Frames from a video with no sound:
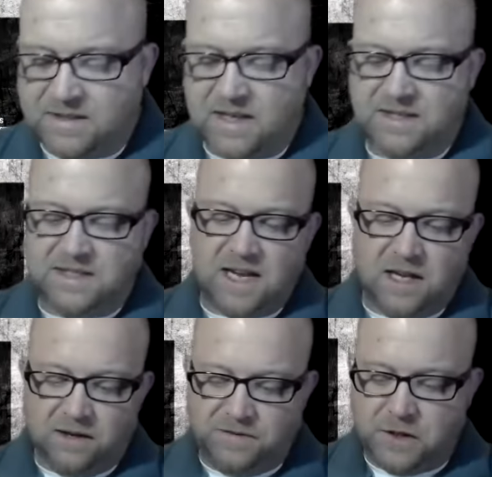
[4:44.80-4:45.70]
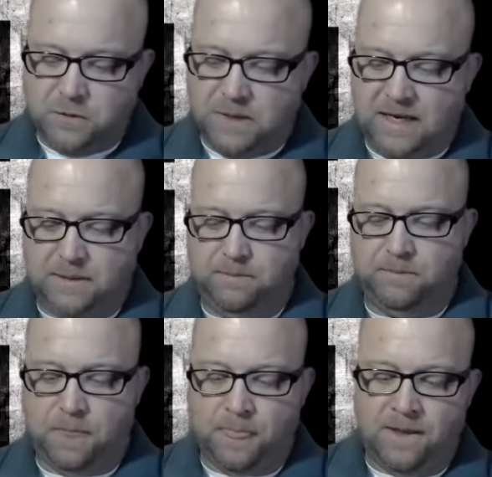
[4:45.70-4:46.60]
says, a tale of two men.
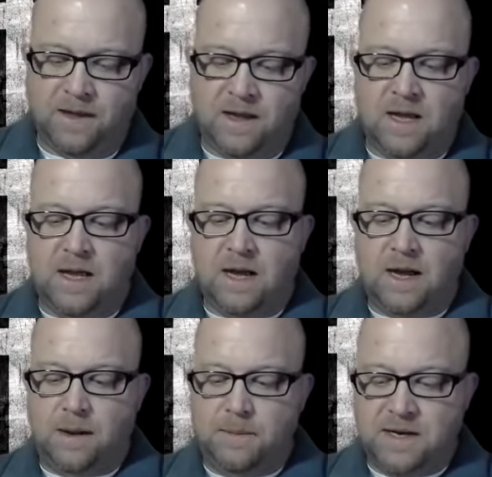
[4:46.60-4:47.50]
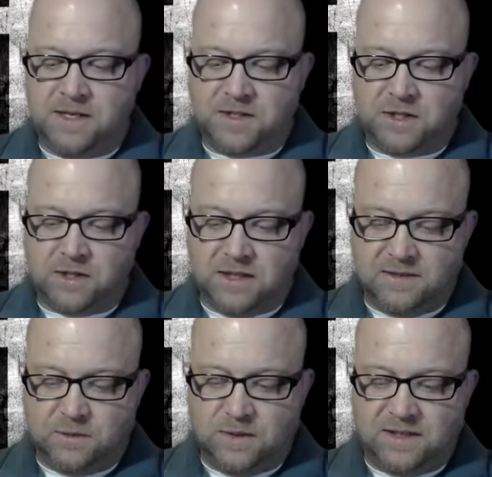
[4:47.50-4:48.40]
A minister
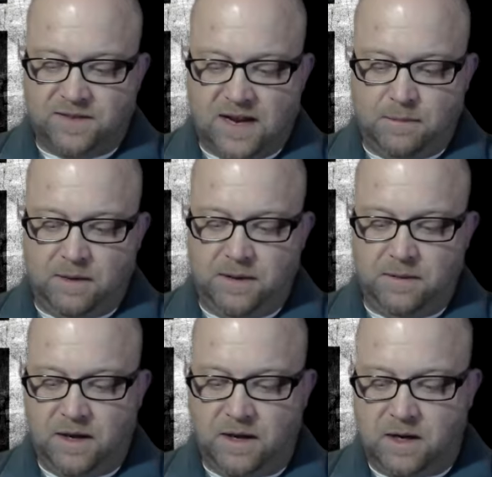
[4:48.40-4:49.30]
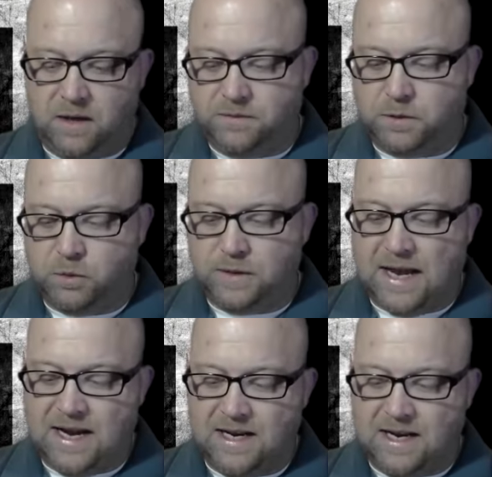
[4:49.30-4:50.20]
lives with his family in a comfortable
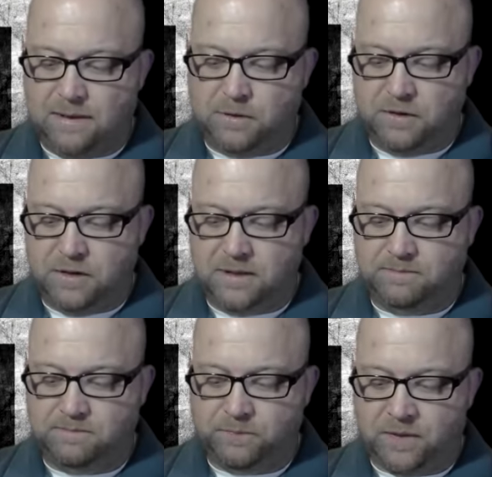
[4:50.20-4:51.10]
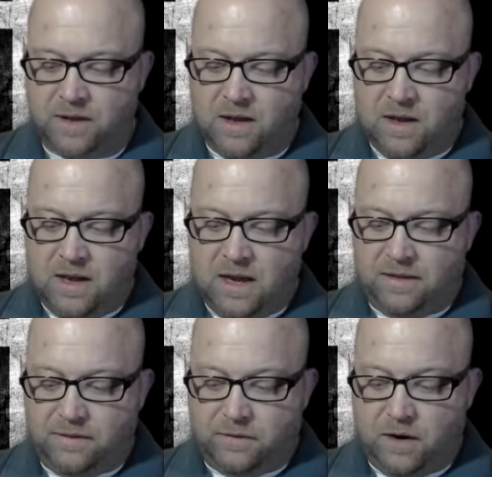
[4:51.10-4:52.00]
gated neighborhood.
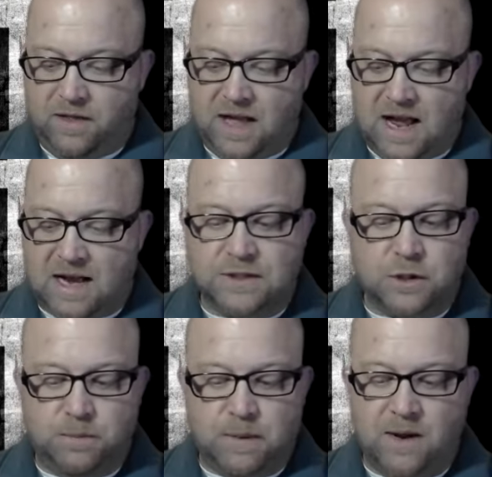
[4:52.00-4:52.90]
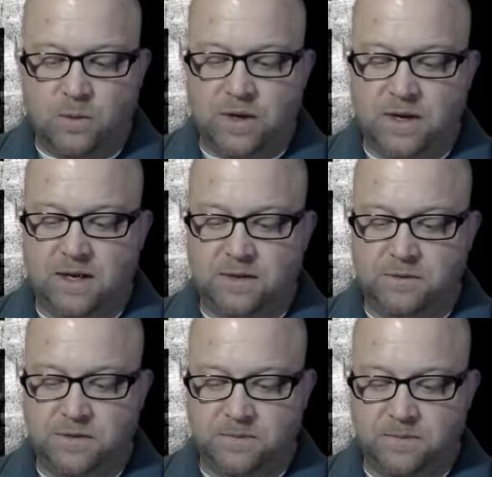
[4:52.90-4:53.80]
At the front of the house are bay
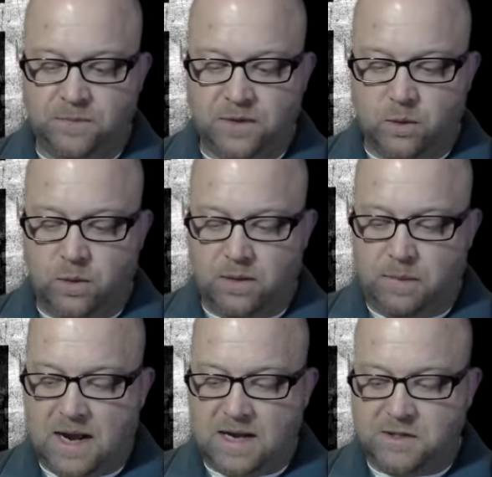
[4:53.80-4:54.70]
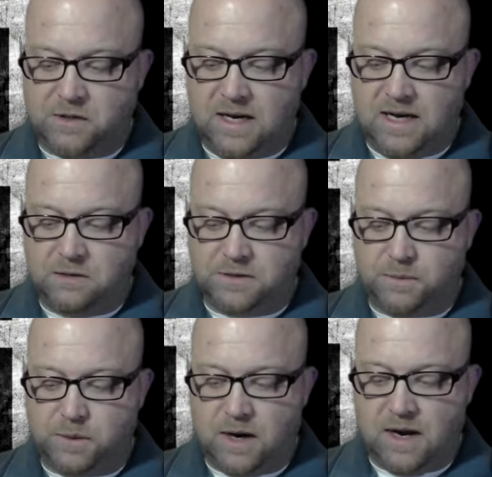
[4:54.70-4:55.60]
windows where the pastor kneels
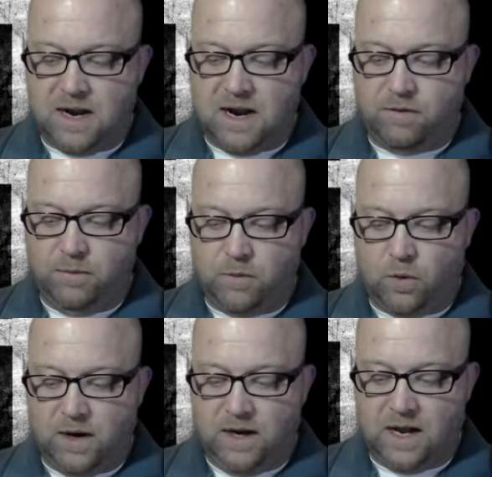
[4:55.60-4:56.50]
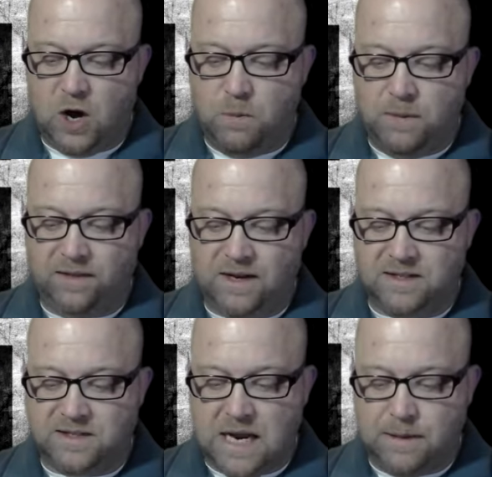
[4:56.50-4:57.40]
to pray every morning, hoping that
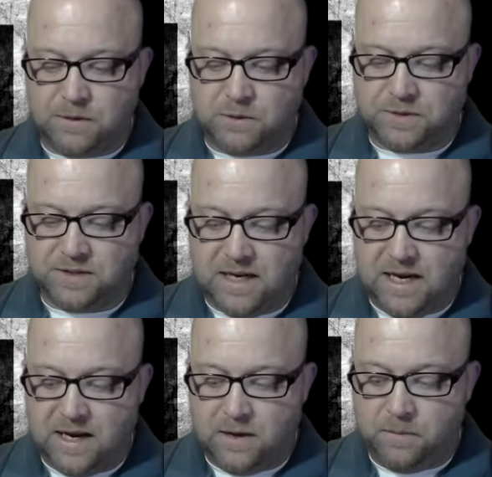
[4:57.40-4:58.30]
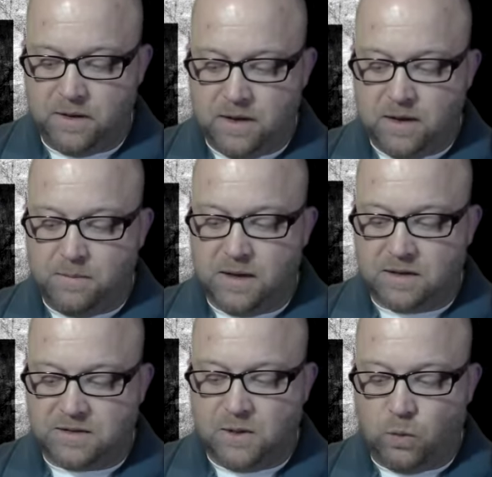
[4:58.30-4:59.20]
his neighbors will see him
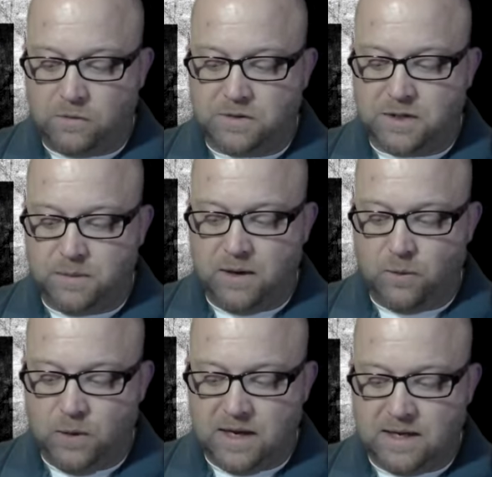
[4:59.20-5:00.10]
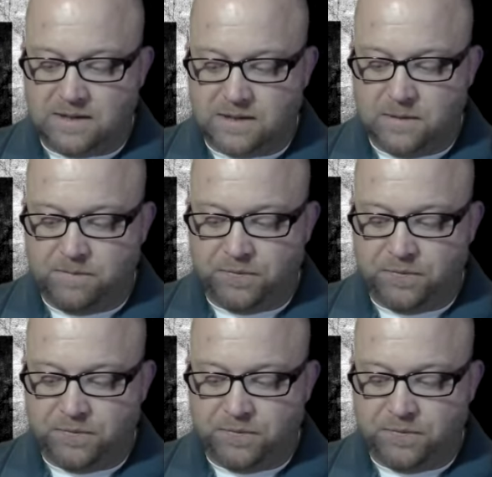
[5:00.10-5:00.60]
because he wants to be a witness.